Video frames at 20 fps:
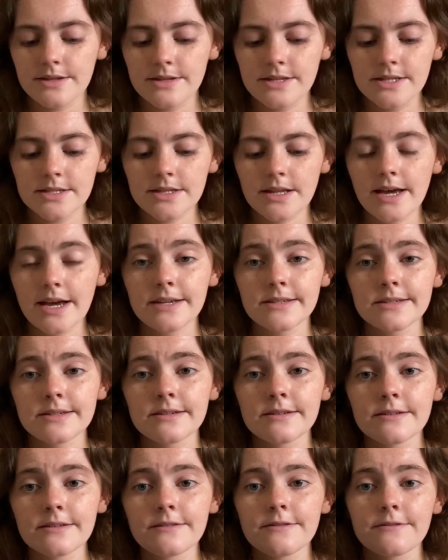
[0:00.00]
These last
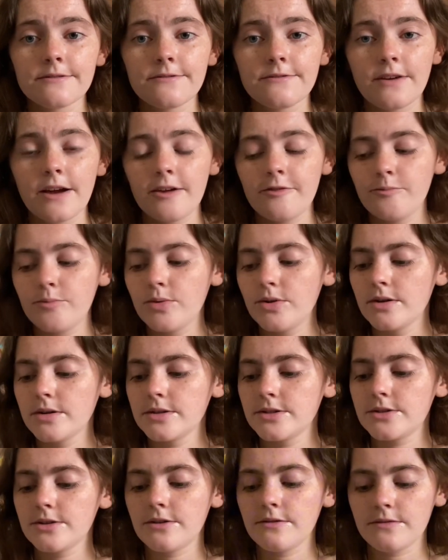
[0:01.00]
5
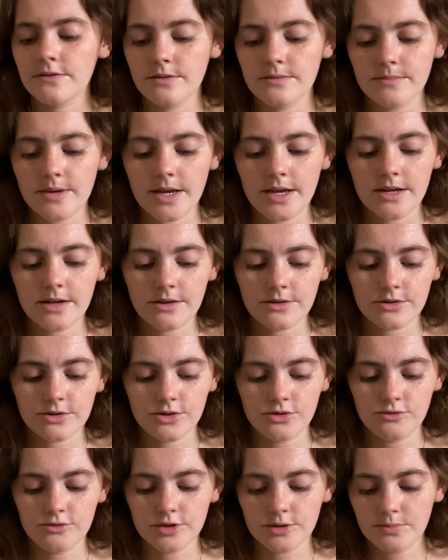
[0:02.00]
books are from another
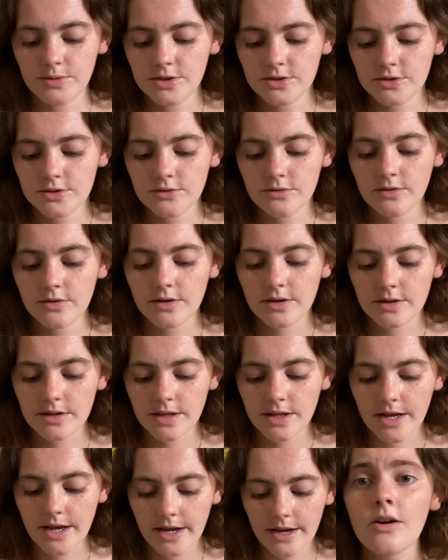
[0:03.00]
used bookstore
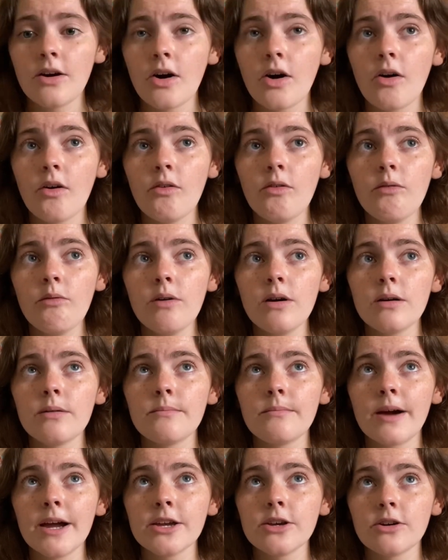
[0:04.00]
that, oh
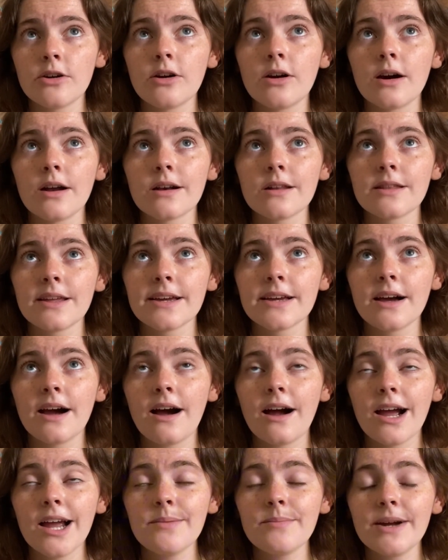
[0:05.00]
my god, like
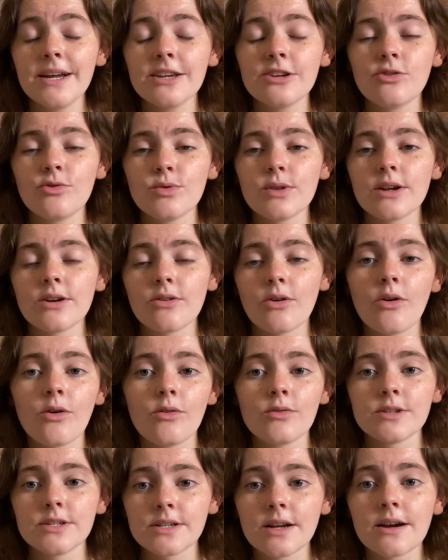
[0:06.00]
I might go there
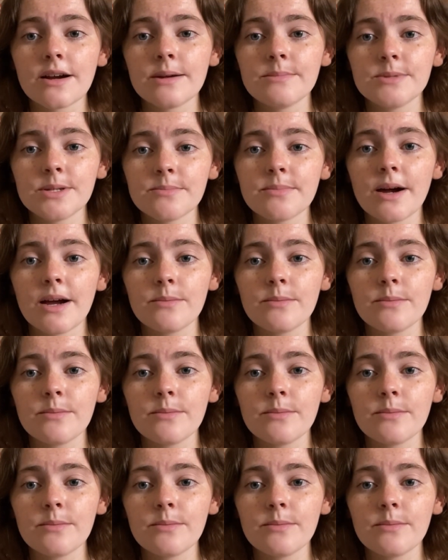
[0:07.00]
all the time to buy